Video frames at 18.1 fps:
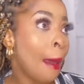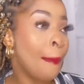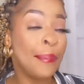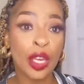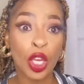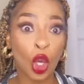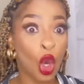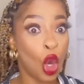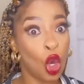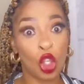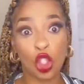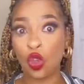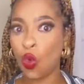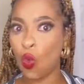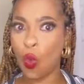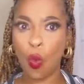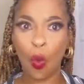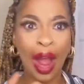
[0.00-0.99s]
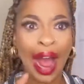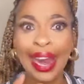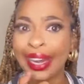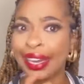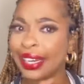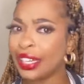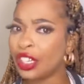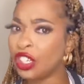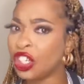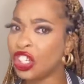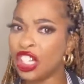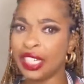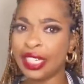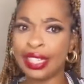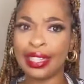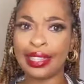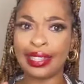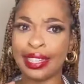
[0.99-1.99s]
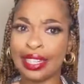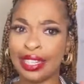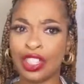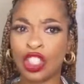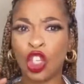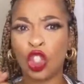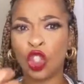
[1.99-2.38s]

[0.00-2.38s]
because one, she did this,